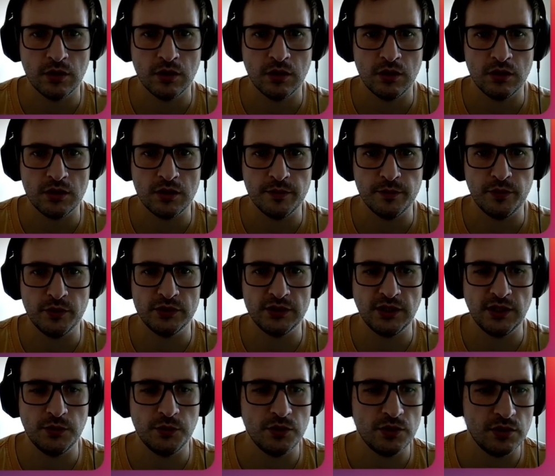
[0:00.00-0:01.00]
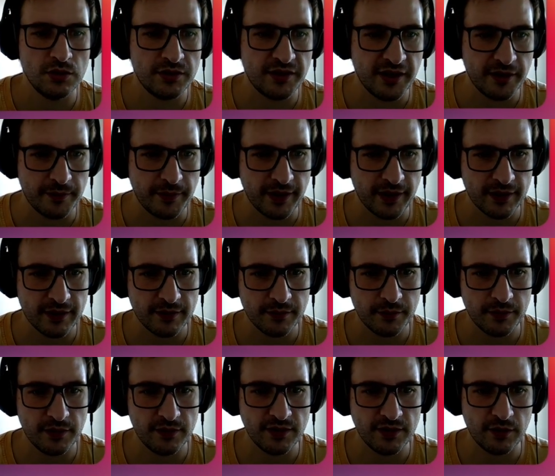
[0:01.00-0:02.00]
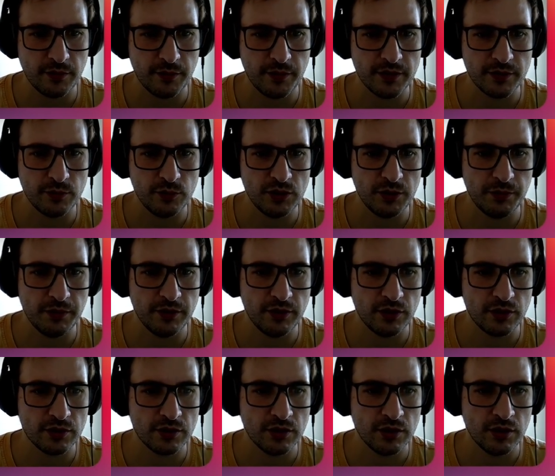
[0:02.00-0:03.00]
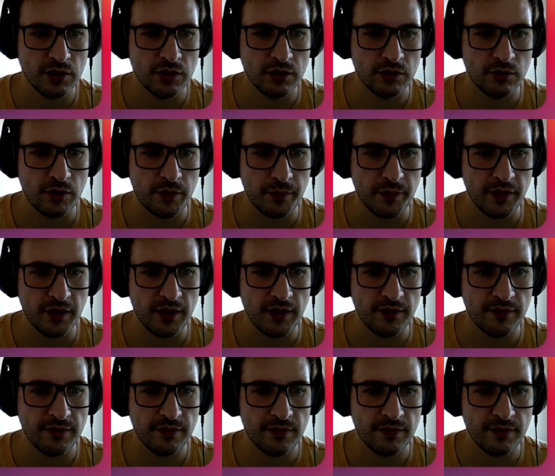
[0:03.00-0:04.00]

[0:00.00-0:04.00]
It's important to use the trademark. Use commerce multiple docs to one PDF.